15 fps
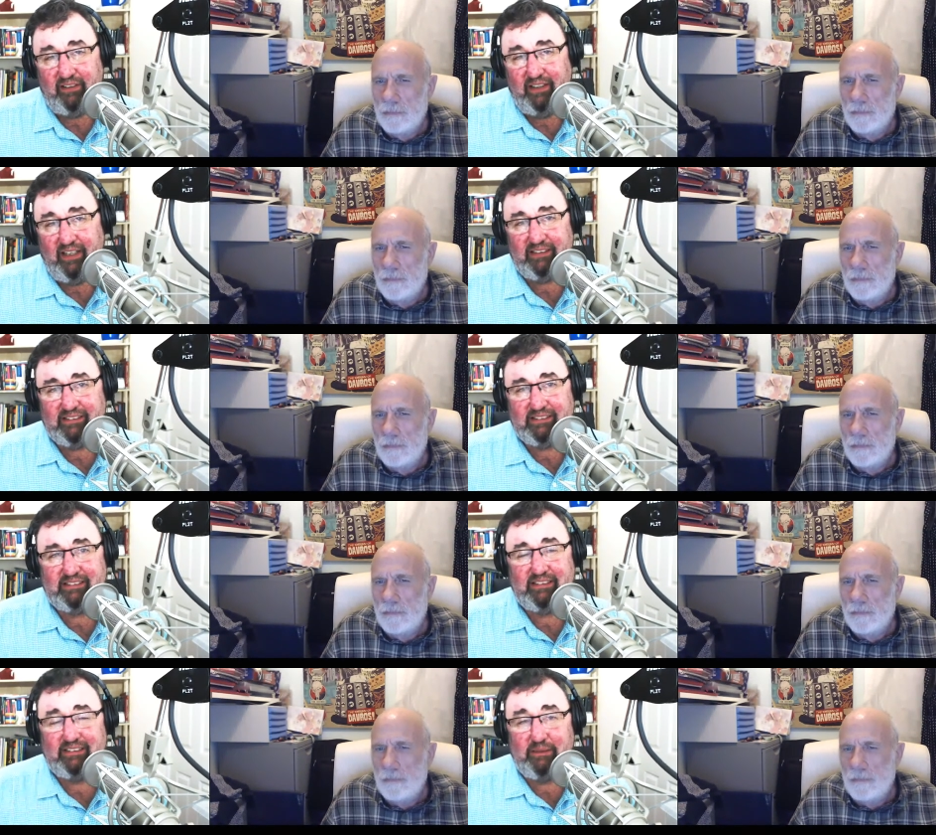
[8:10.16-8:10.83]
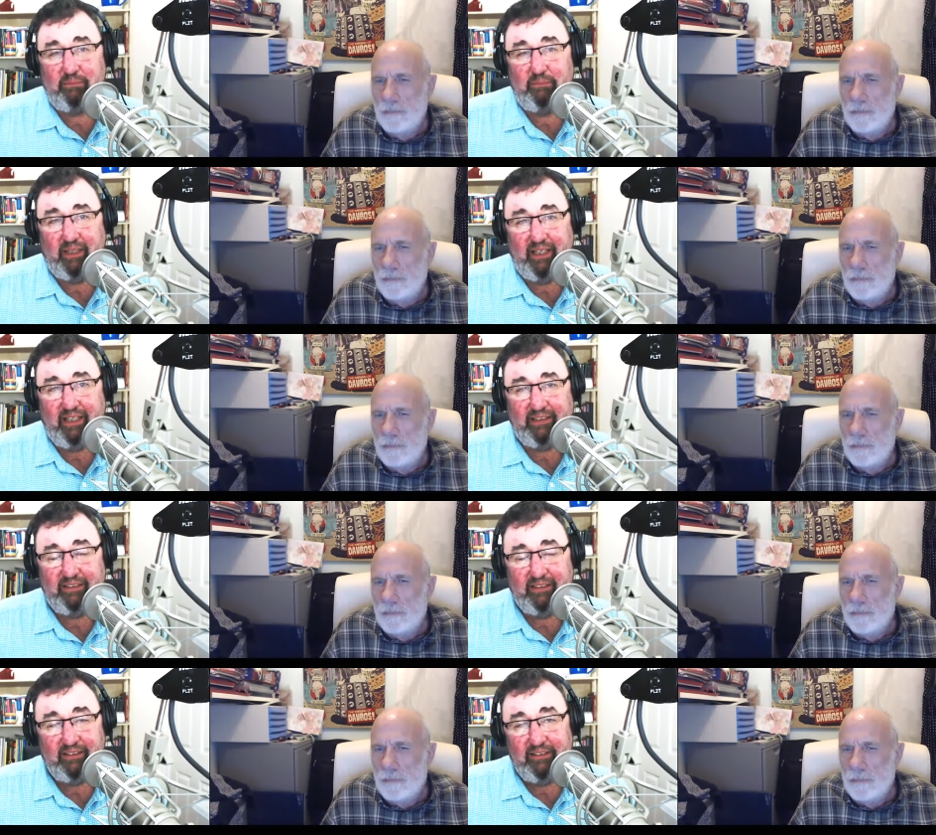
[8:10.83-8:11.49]
Speaker 1: exorcism
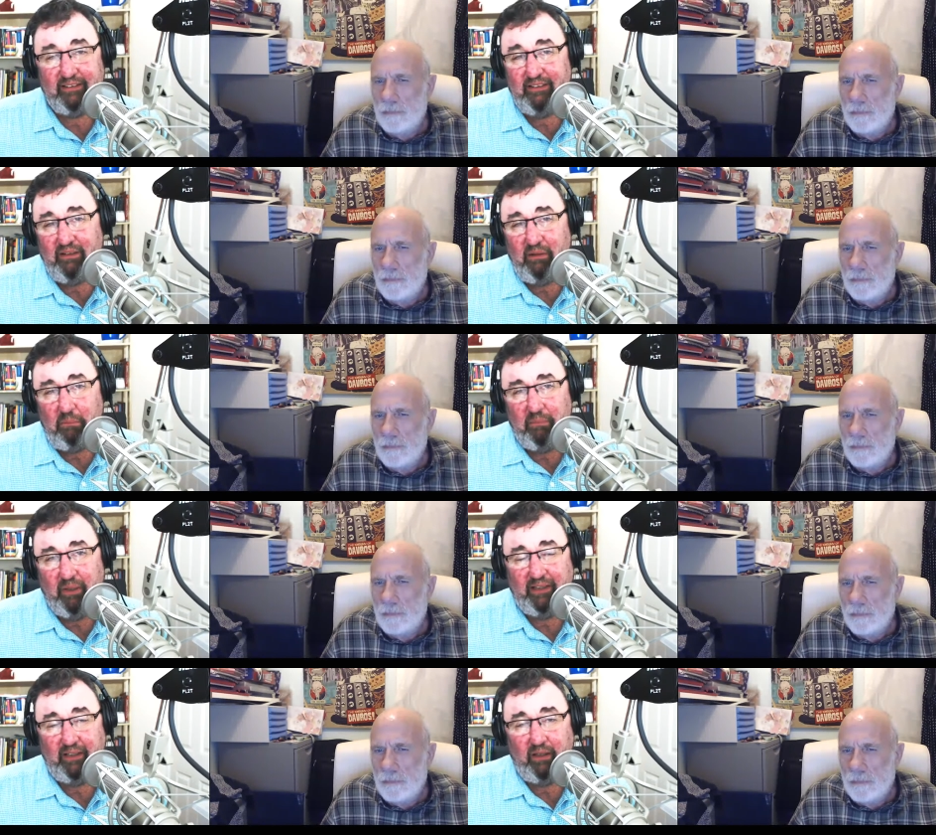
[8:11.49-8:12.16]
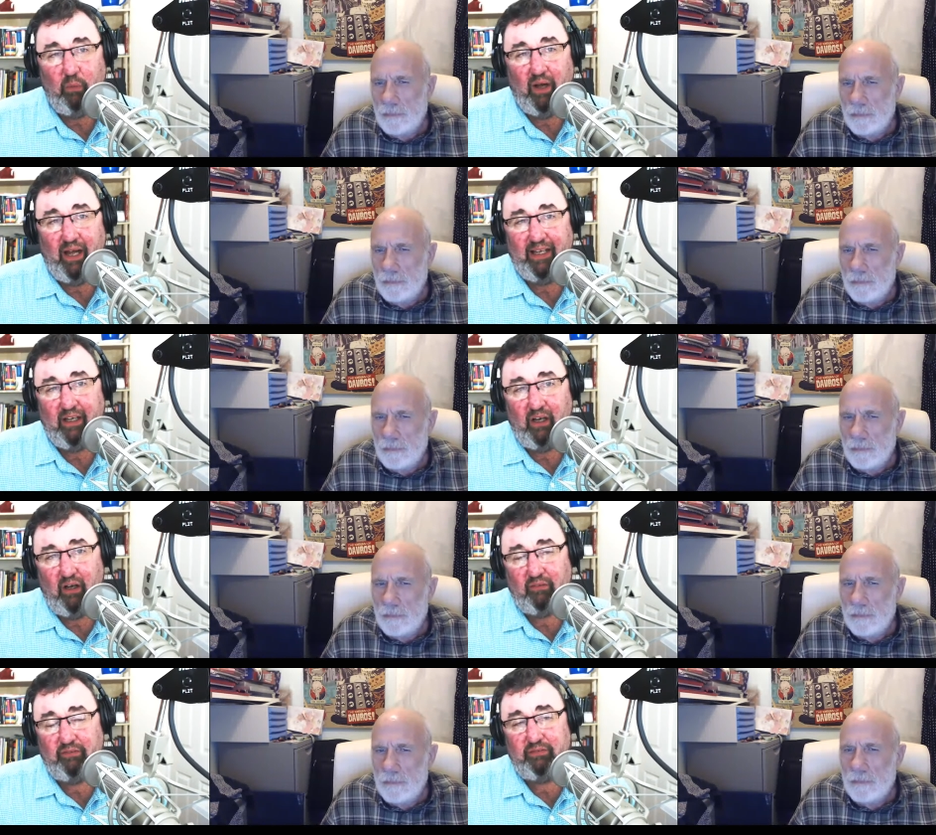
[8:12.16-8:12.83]
being being a way
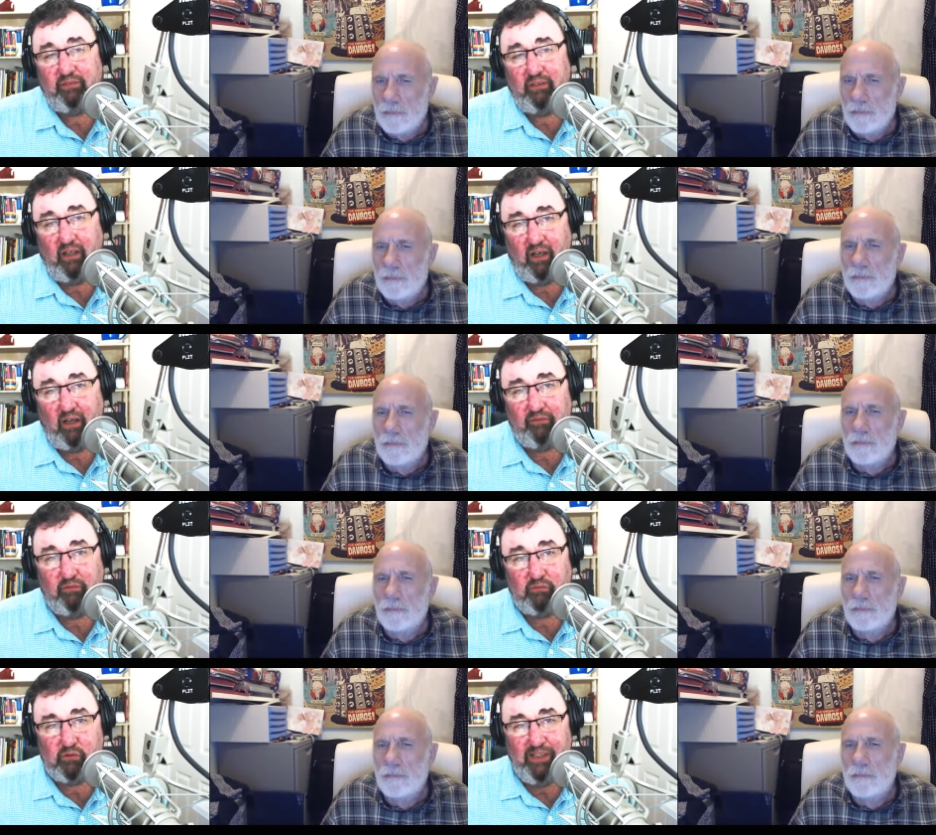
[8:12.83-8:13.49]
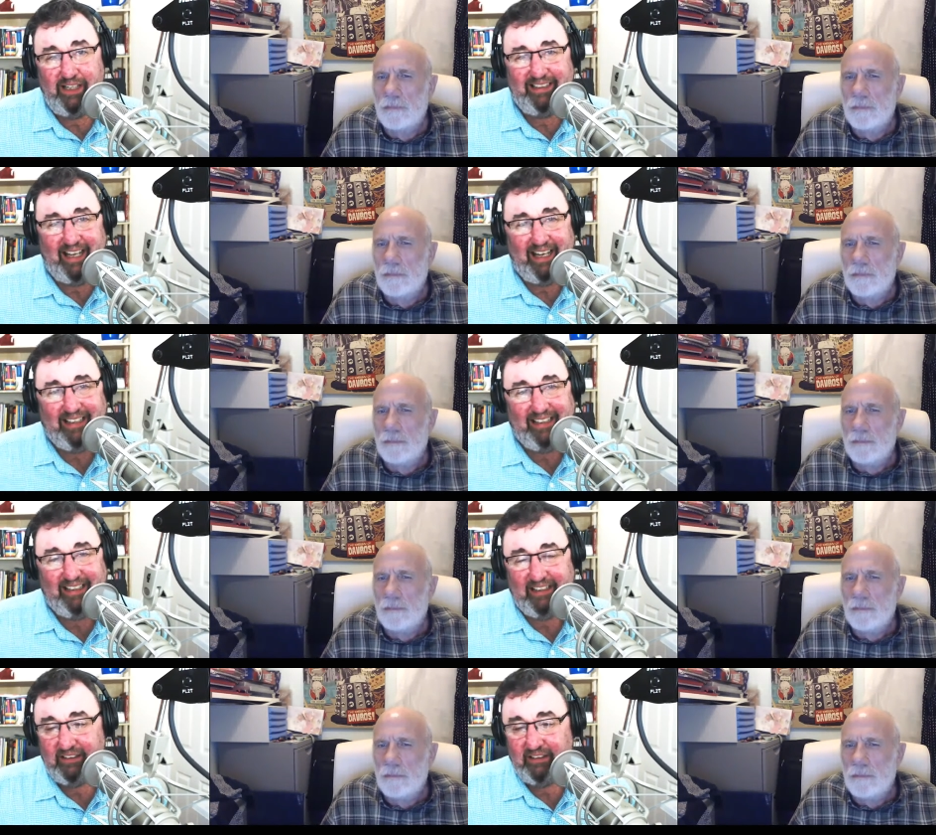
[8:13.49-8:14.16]
of of ridding
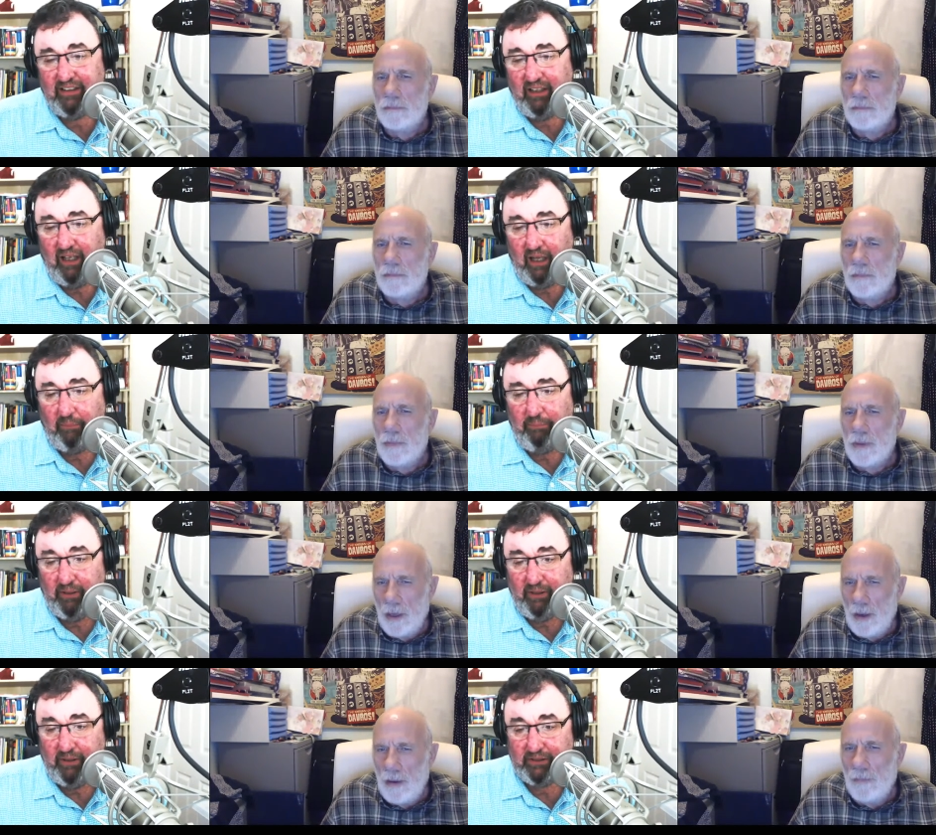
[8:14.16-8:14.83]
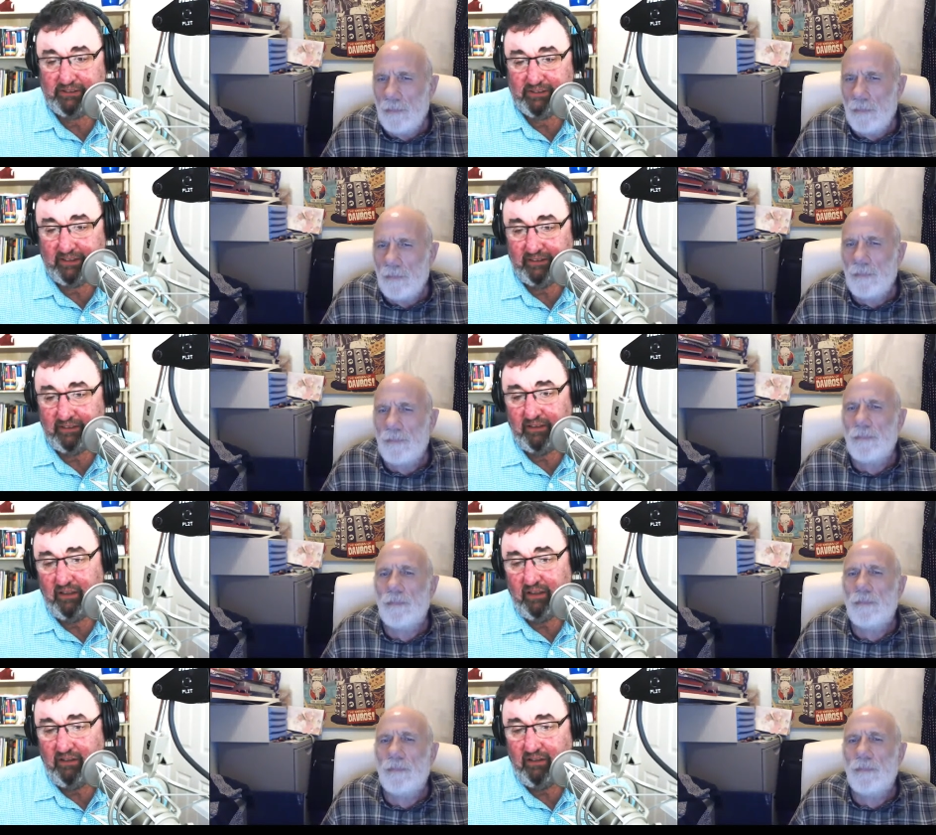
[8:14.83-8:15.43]
a person yeah.